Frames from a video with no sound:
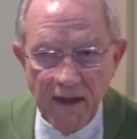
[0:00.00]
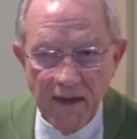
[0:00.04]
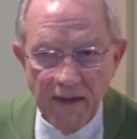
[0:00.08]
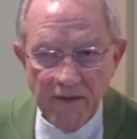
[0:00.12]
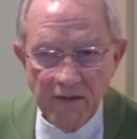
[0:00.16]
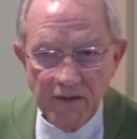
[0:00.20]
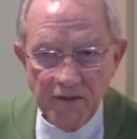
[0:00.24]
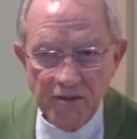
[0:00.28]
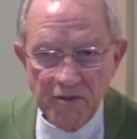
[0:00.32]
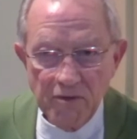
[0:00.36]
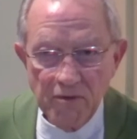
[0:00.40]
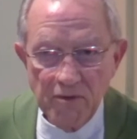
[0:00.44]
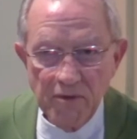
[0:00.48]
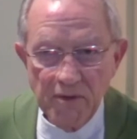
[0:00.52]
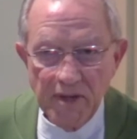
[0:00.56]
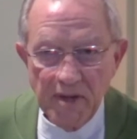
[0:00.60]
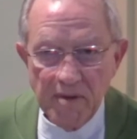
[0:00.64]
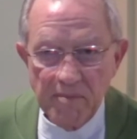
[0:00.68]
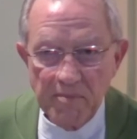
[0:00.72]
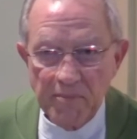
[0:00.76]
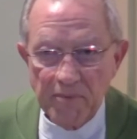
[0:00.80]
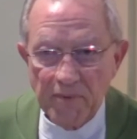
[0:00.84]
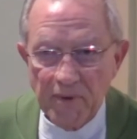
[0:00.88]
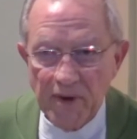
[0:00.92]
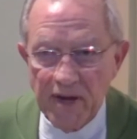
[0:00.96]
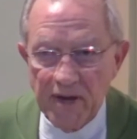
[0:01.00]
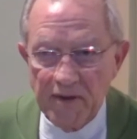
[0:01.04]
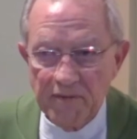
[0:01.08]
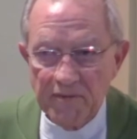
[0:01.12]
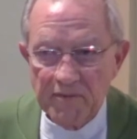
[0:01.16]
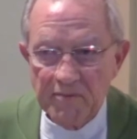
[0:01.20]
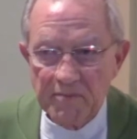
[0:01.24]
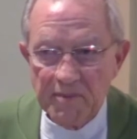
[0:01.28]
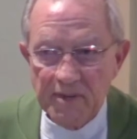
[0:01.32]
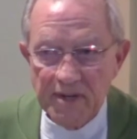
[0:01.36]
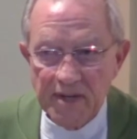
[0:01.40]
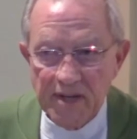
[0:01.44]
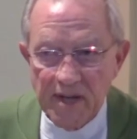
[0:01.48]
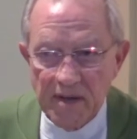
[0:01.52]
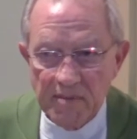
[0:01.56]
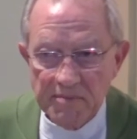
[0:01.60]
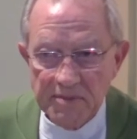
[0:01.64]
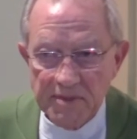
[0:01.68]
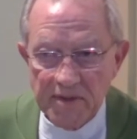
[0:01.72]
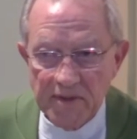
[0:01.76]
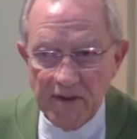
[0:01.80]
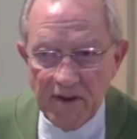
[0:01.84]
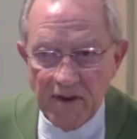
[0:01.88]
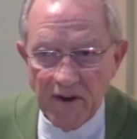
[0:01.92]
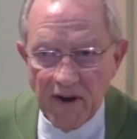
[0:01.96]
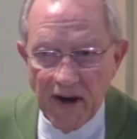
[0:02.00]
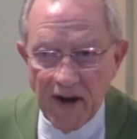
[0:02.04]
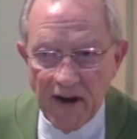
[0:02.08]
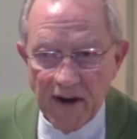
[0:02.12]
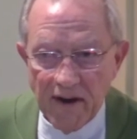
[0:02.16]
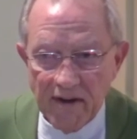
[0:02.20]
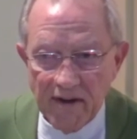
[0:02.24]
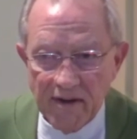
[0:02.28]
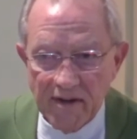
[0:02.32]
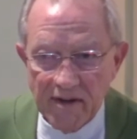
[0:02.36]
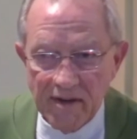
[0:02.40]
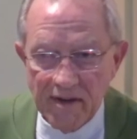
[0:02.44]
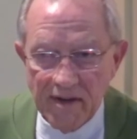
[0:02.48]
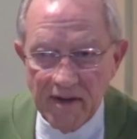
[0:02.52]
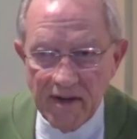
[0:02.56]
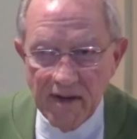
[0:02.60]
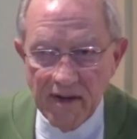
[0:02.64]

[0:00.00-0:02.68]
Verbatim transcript: And the two of them pray from the depths of their heart,